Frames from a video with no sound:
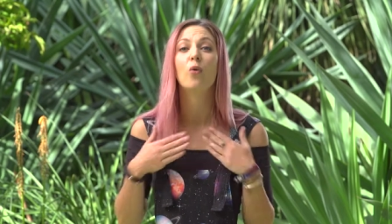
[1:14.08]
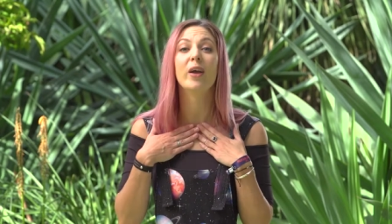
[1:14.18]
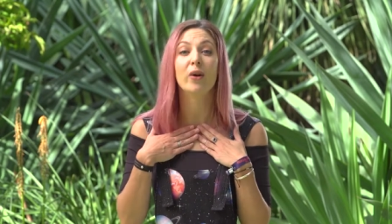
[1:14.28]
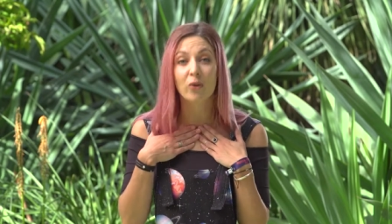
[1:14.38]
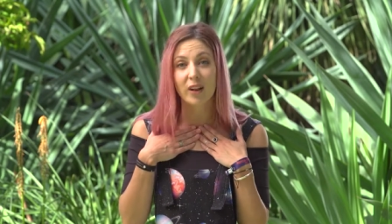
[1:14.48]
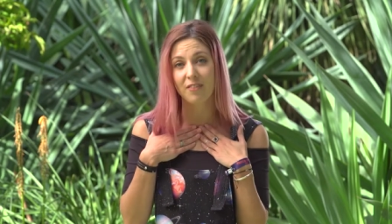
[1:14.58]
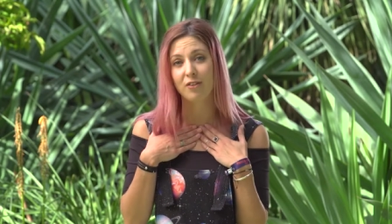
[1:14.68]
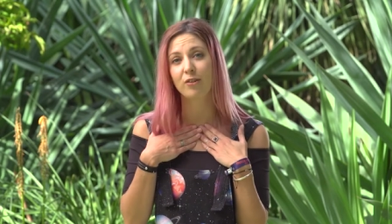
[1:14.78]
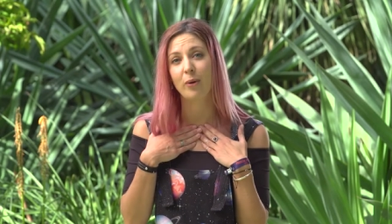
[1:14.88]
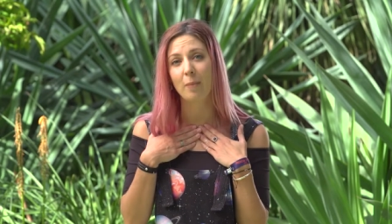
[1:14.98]
We all have to
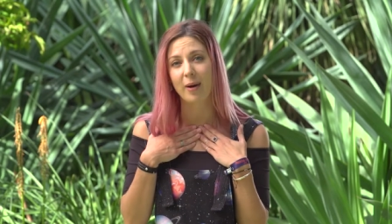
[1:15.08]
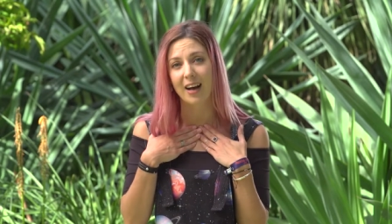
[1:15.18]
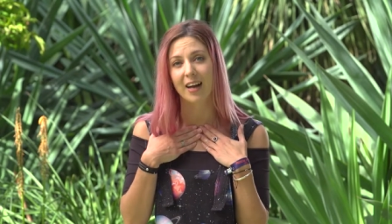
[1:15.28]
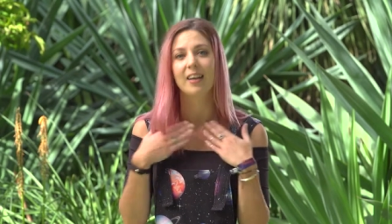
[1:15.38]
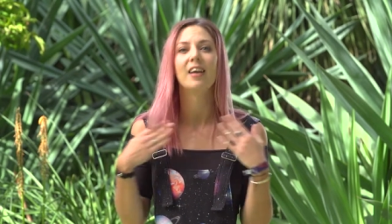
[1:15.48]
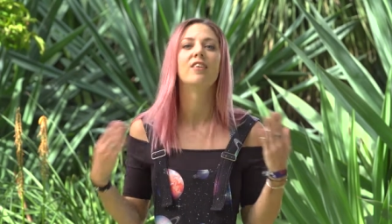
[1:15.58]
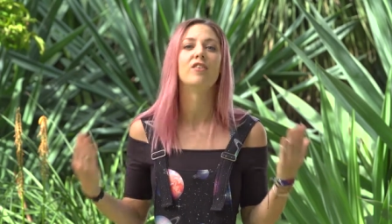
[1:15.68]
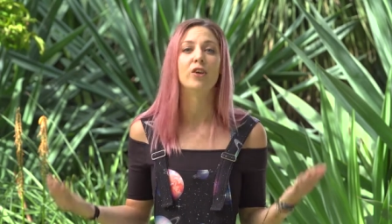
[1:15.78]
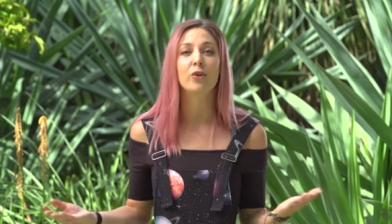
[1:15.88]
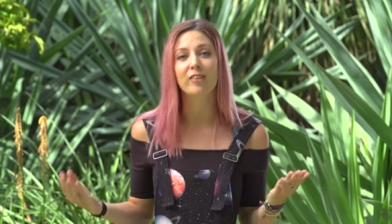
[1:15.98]
do our part to
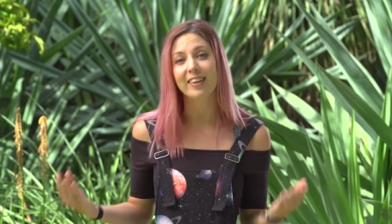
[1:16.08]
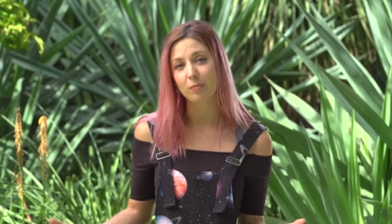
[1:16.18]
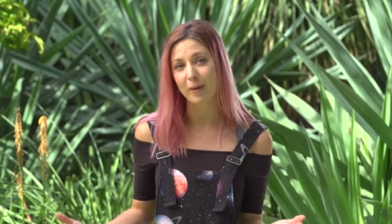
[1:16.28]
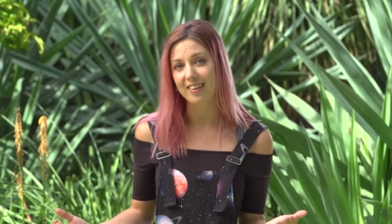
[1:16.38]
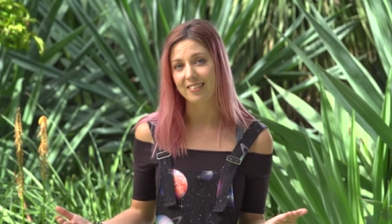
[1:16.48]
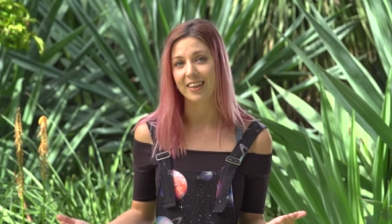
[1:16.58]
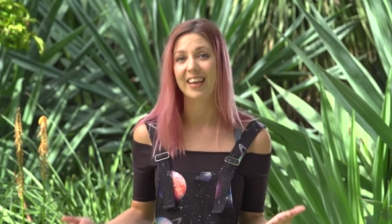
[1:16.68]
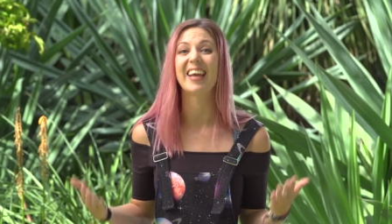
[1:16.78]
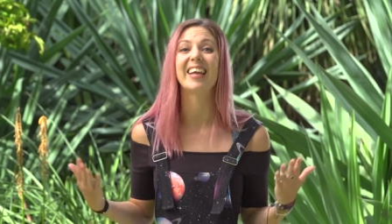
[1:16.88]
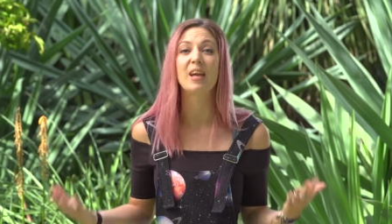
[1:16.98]
use less plastic
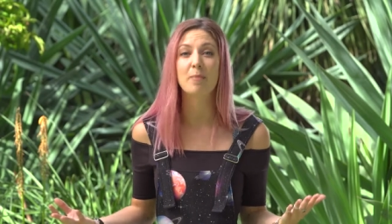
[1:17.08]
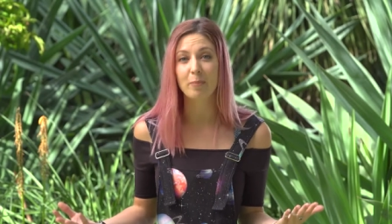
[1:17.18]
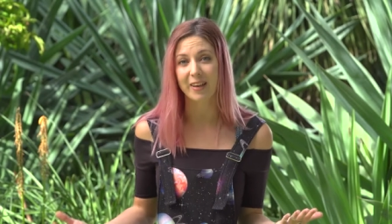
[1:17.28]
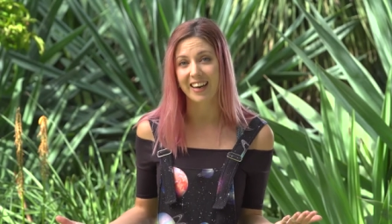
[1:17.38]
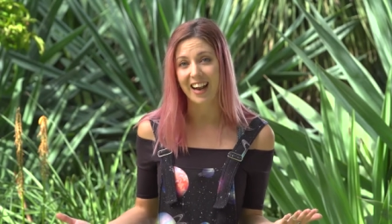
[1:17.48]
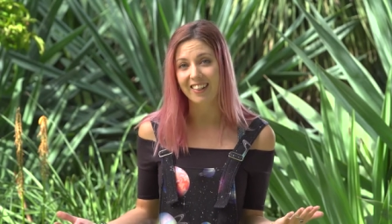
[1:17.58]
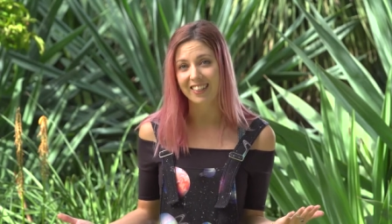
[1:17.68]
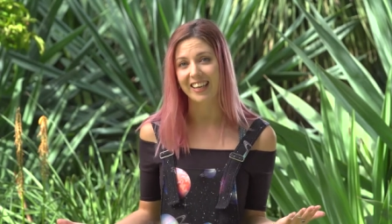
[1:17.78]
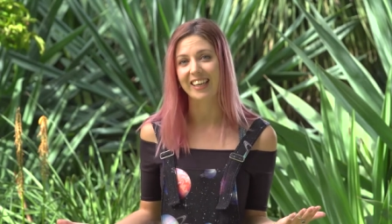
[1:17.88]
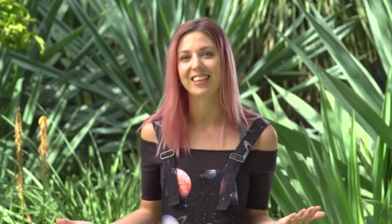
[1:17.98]
and keep our planet
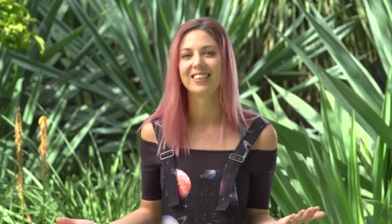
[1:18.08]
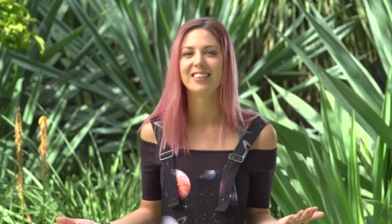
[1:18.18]
healthy.